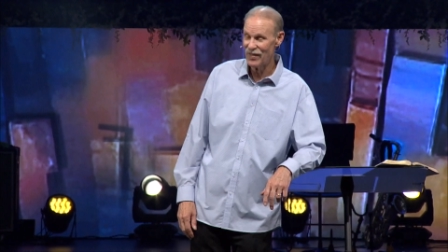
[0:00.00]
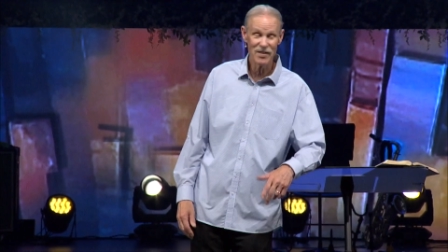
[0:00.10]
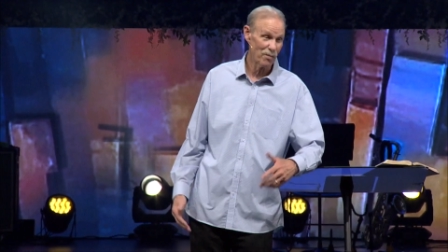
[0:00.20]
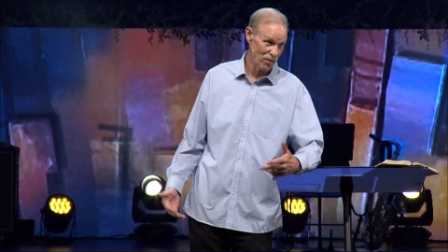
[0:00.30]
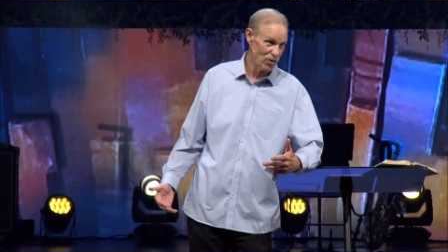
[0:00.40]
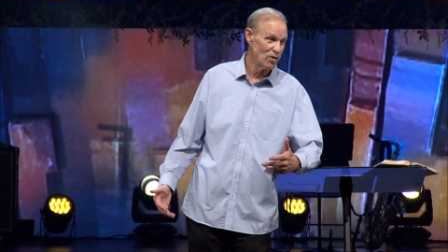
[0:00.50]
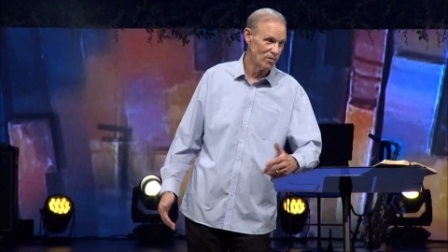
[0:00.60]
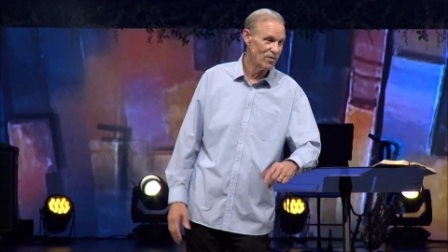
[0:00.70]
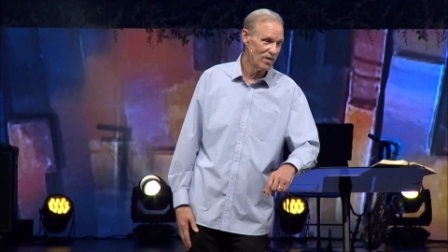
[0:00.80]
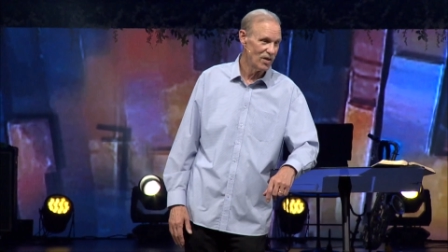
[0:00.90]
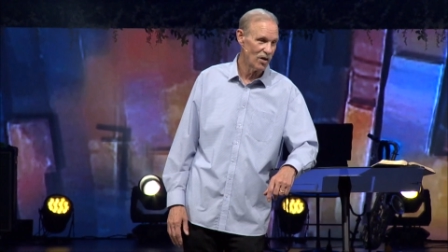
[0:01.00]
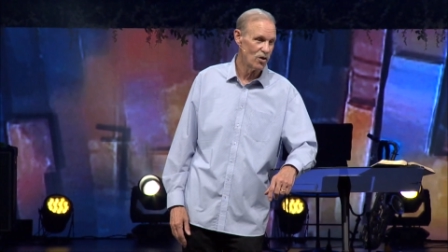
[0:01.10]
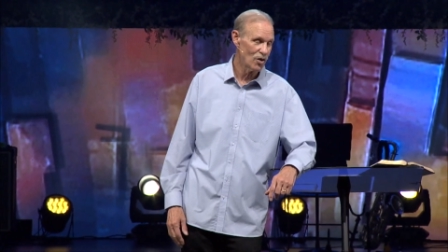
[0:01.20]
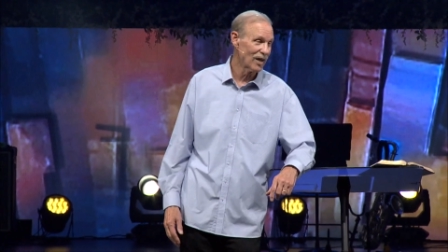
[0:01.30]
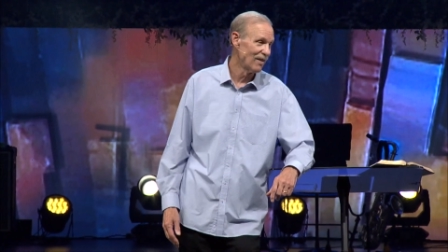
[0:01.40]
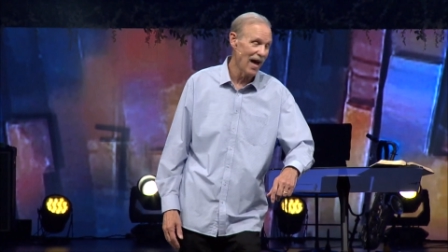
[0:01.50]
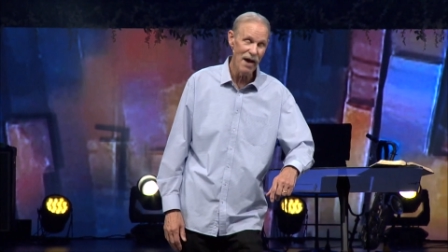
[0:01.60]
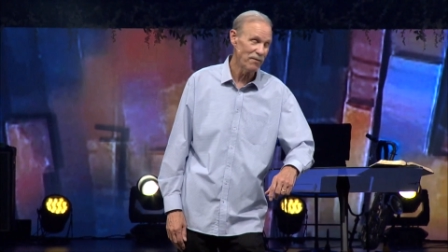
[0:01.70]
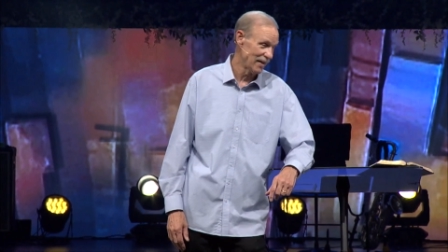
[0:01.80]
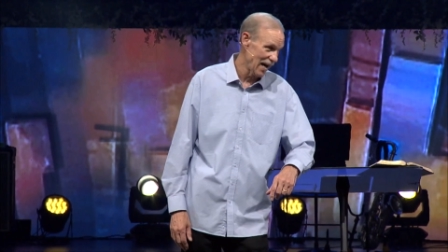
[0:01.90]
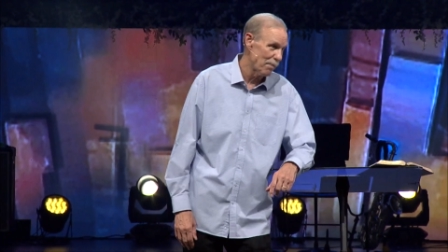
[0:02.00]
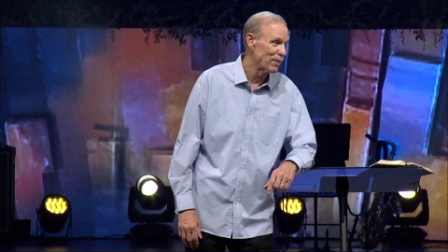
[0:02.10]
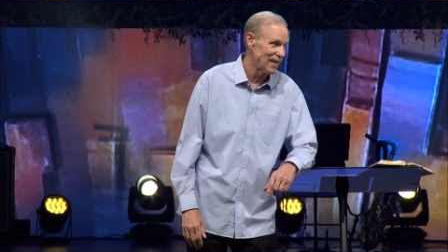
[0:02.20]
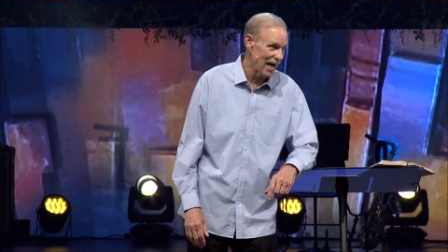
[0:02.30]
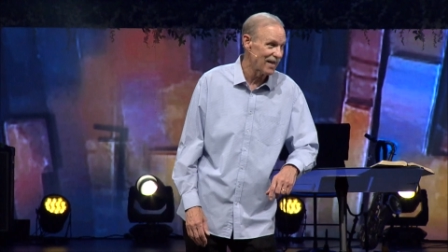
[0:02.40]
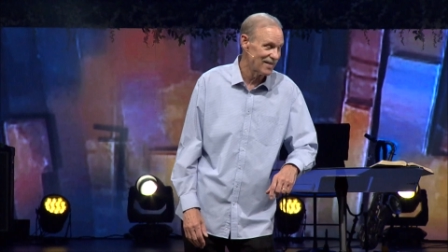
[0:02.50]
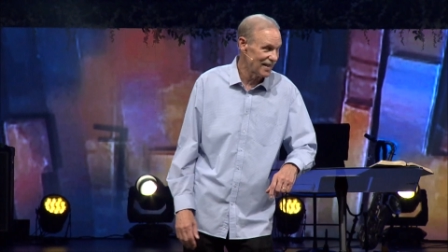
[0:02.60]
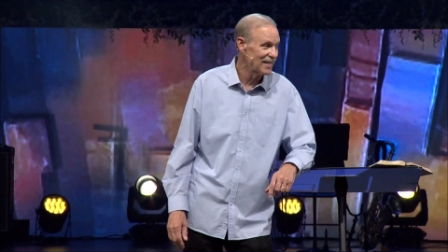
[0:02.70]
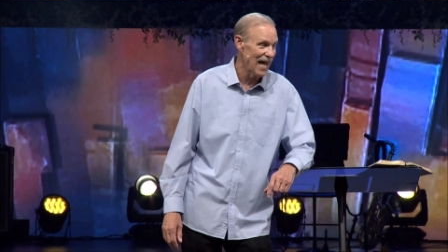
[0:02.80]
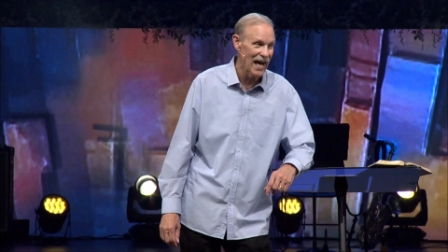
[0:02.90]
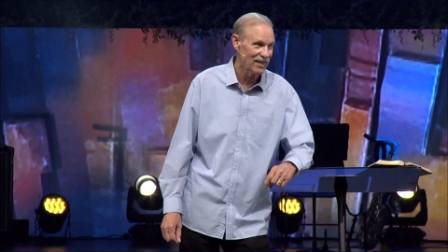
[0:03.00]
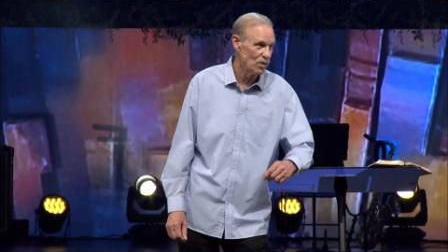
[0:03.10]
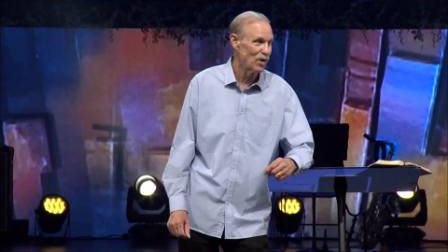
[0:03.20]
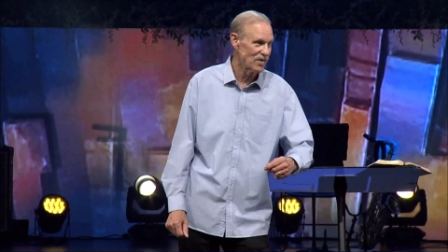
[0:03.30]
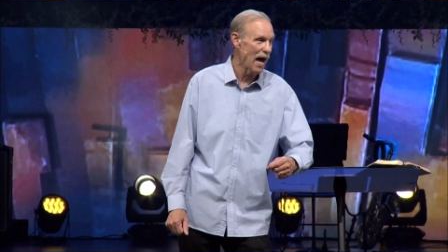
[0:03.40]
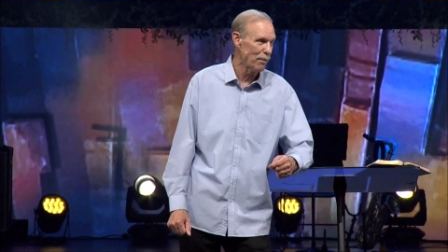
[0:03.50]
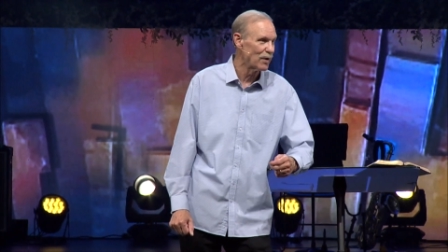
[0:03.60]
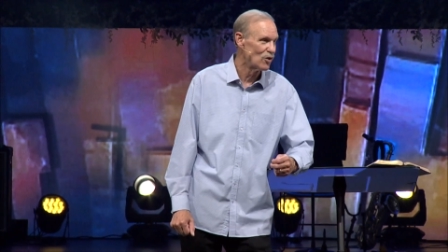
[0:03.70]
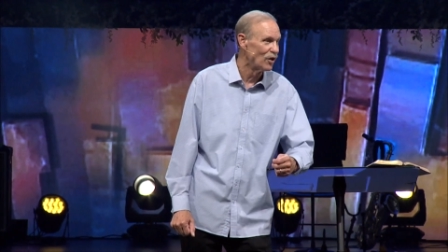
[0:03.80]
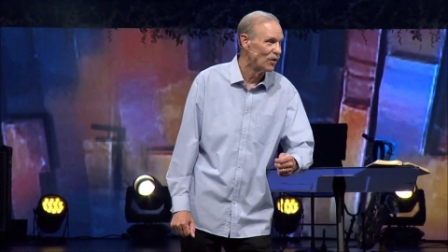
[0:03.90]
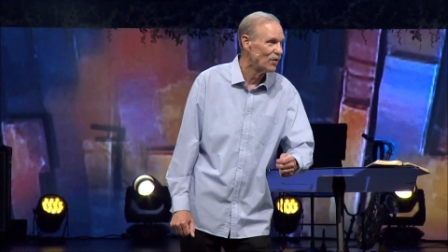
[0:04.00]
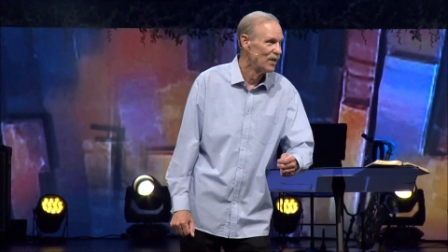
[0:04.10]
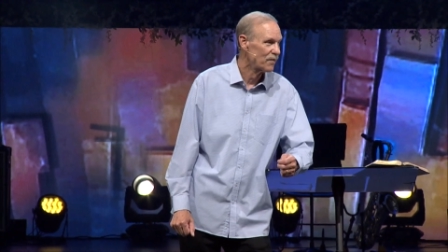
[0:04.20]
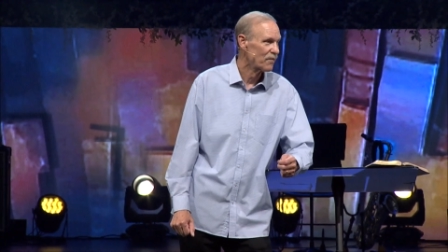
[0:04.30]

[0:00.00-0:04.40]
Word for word: Some of you, you know, you can laugh at that, but that is exactly what's happened to you.